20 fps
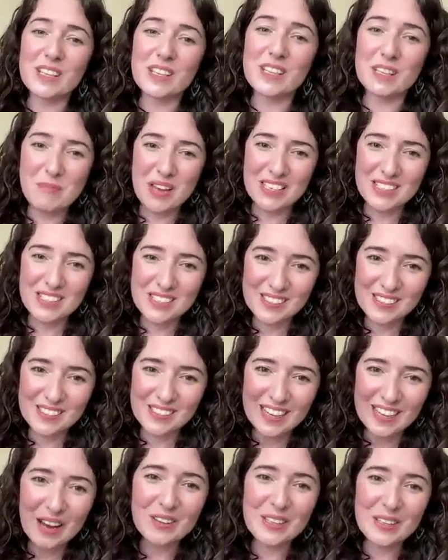It may
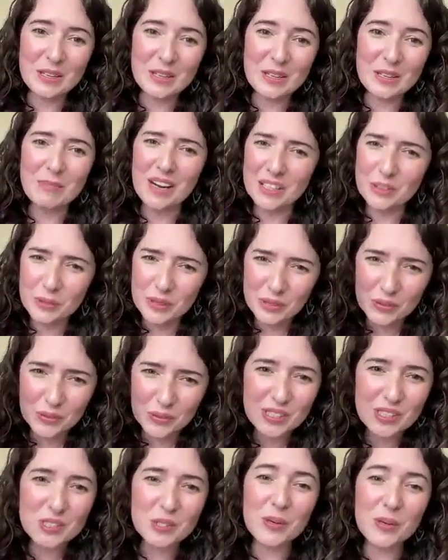start out in the mind with all
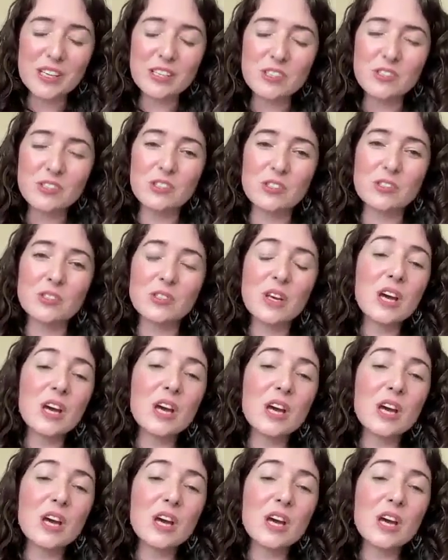these questions,